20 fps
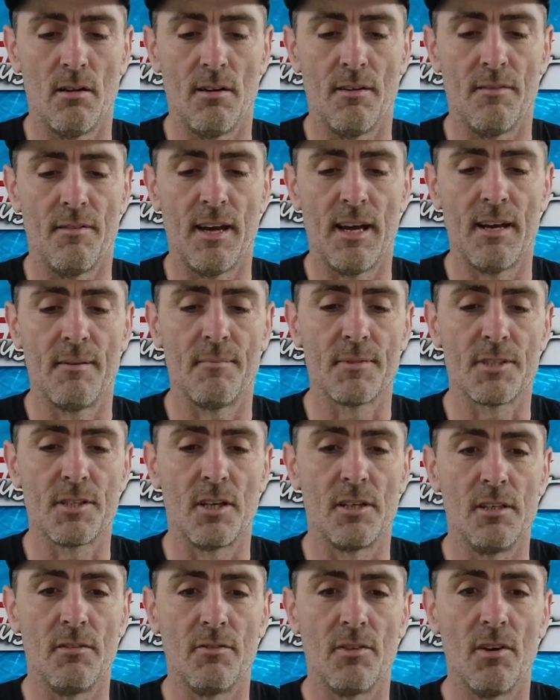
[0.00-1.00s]
like that.
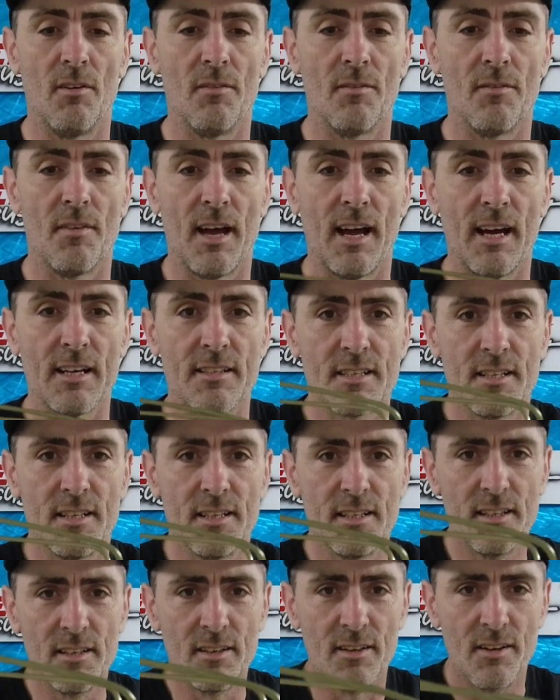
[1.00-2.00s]
So you've got that